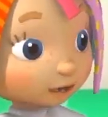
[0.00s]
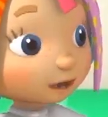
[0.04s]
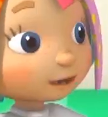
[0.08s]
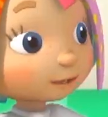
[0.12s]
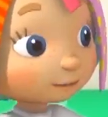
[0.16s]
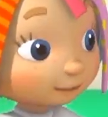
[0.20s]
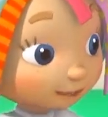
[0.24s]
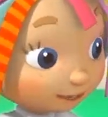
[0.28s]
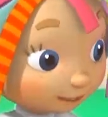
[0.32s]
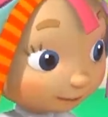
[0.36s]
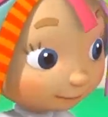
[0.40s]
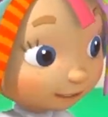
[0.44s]
We
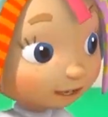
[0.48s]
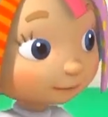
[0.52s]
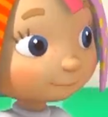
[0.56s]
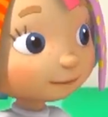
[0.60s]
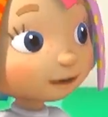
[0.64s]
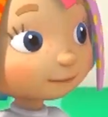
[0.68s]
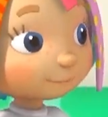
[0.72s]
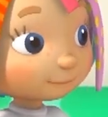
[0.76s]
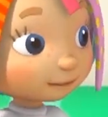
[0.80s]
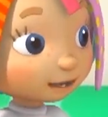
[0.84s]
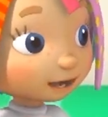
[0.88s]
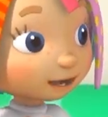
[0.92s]
can
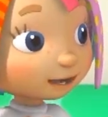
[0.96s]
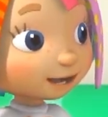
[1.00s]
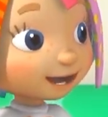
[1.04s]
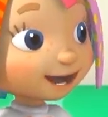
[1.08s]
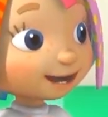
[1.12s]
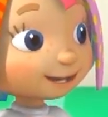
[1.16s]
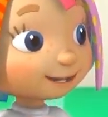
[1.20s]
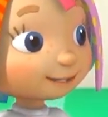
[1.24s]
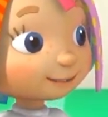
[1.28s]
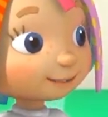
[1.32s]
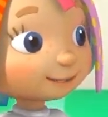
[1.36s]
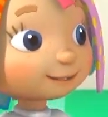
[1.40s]
cheer them
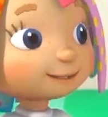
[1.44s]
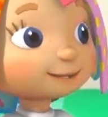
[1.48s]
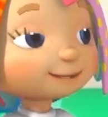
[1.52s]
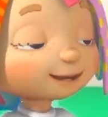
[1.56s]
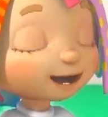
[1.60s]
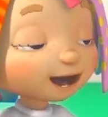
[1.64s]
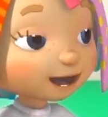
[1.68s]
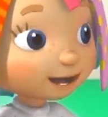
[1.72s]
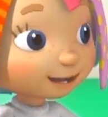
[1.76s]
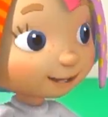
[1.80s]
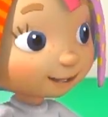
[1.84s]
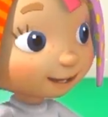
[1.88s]
up again.
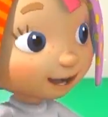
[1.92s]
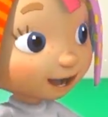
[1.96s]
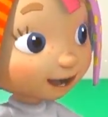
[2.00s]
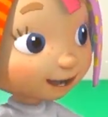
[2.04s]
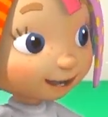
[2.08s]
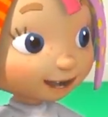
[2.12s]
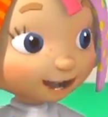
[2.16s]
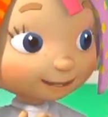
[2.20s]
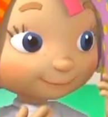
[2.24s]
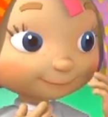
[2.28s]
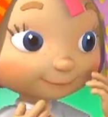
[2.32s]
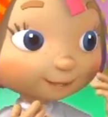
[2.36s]

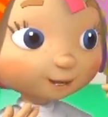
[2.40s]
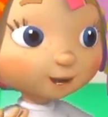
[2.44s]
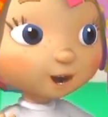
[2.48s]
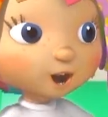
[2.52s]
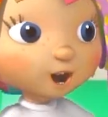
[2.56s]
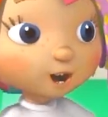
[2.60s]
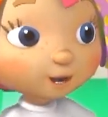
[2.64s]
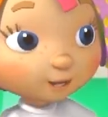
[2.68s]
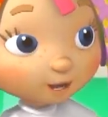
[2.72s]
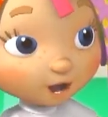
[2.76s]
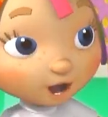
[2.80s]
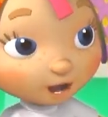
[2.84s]
Let's take
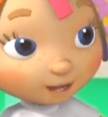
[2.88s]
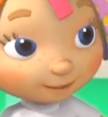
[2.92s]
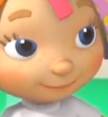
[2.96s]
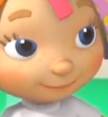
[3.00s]
them all